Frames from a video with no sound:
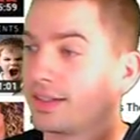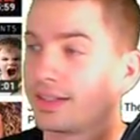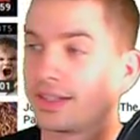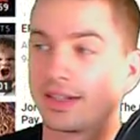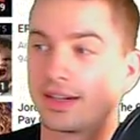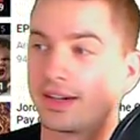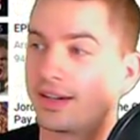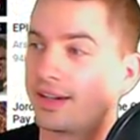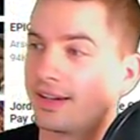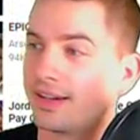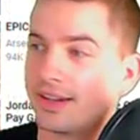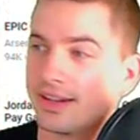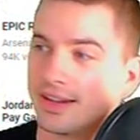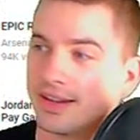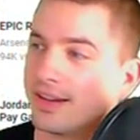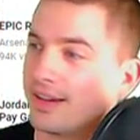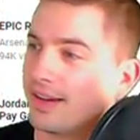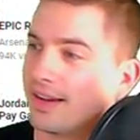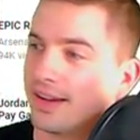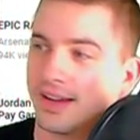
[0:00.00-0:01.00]

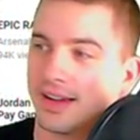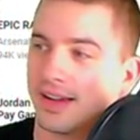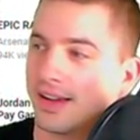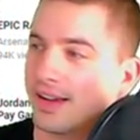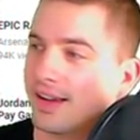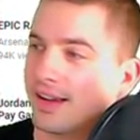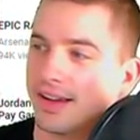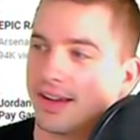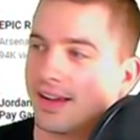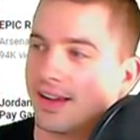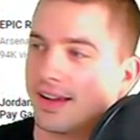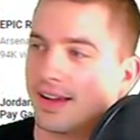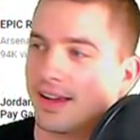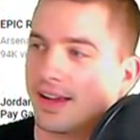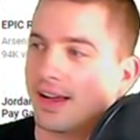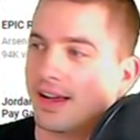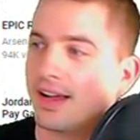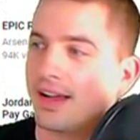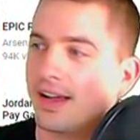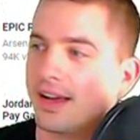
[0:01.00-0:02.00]
god,
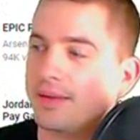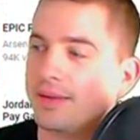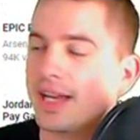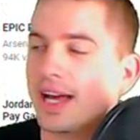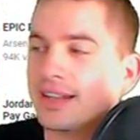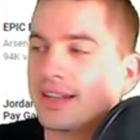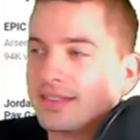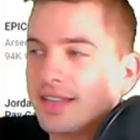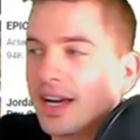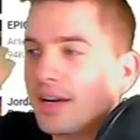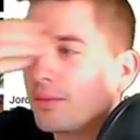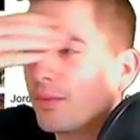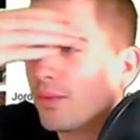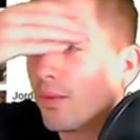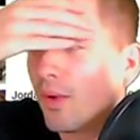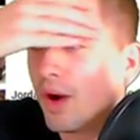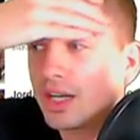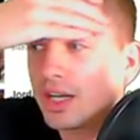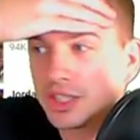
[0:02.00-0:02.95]
I mean, as I'm